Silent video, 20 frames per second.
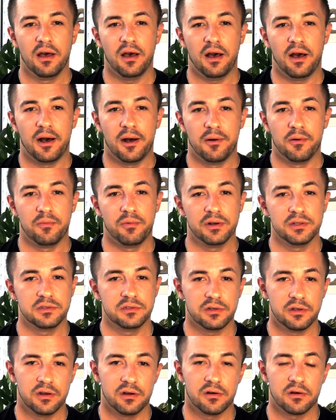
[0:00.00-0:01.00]
uh,
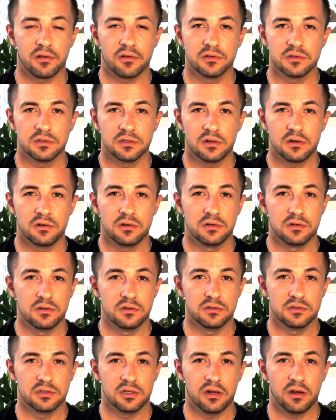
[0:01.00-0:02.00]
once a year, consider
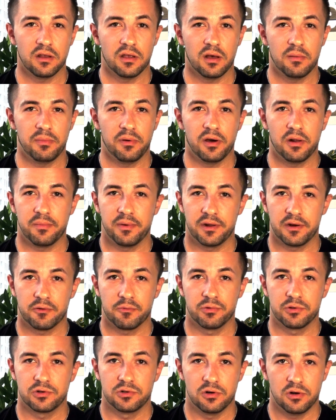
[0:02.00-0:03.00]
setting up automatic
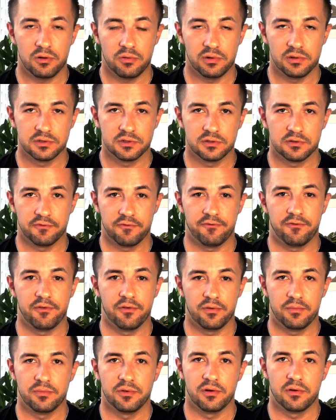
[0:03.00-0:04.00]
withdrawals
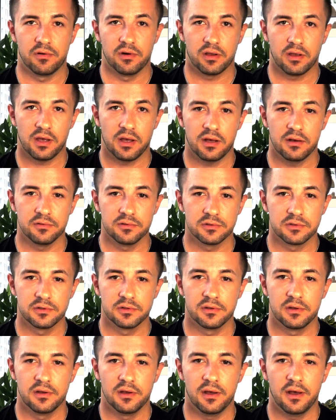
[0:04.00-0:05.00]
from your account.
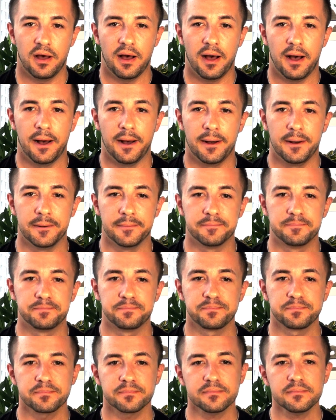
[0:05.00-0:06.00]
Um,
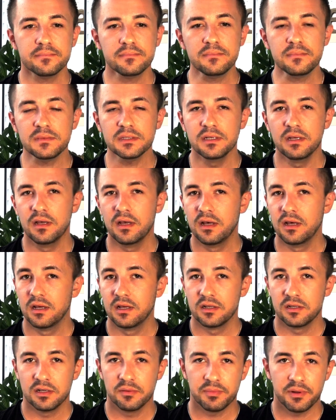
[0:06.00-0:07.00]

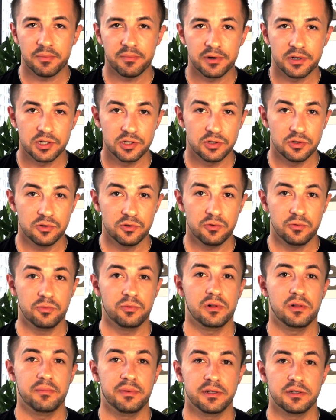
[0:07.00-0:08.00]
tip number two
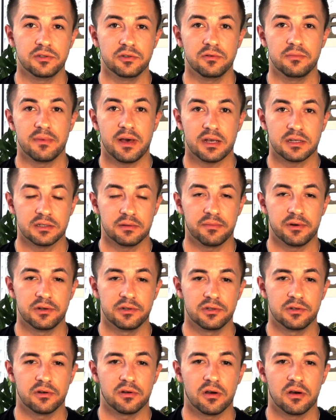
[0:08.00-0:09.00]
will be to
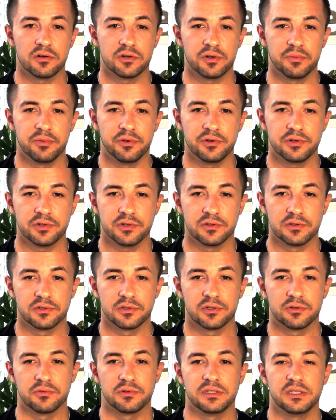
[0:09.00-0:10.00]
maximize your contributions.
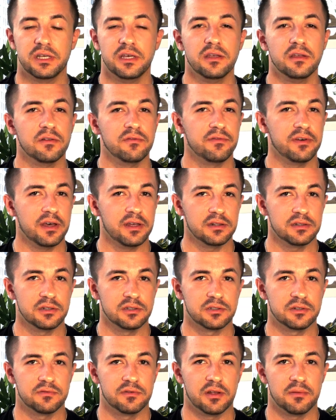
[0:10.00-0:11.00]
So take
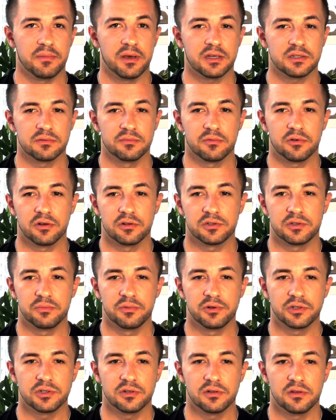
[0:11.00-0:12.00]
advantage of that maximum
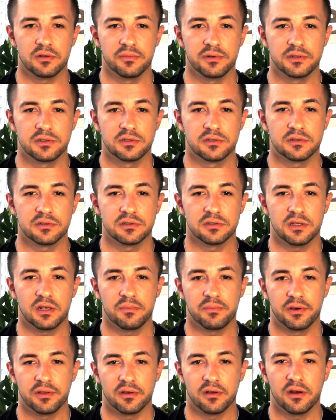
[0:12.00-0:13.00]
contribution limit
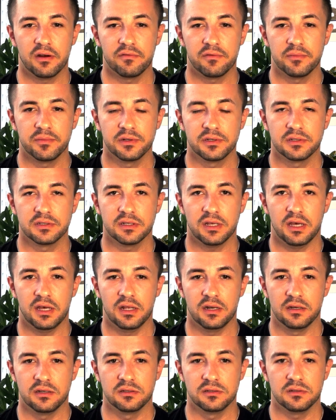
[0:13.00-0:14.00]
set by the government
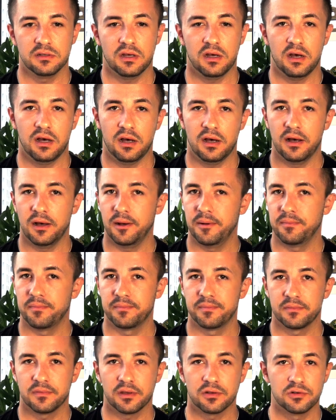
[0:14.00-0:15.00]
and uh,
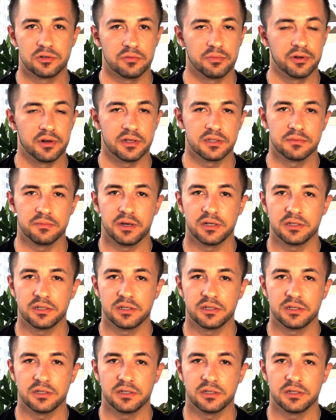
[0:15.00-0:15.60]
contribute as